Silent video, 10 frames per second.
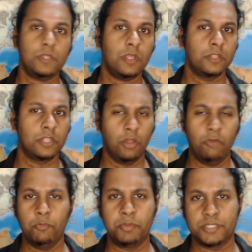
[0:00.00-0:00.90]
The lawful
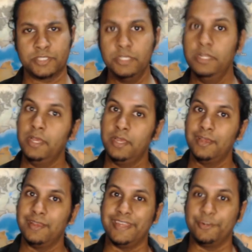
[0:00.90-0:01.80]
person,
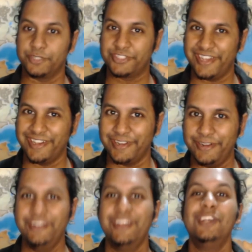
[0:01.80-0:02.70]
in return,
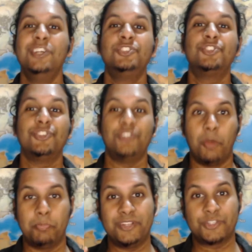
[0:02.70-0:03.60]
should not
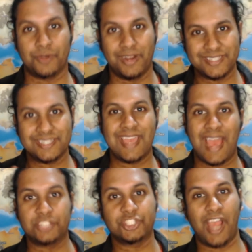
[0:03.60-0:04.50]
be trying to
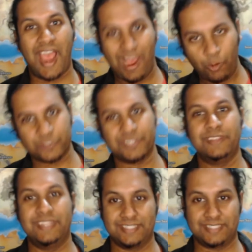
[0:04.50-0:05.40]
catch out
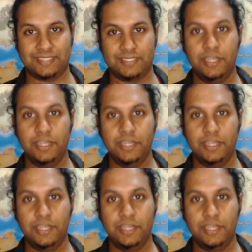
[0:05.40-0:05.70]
this.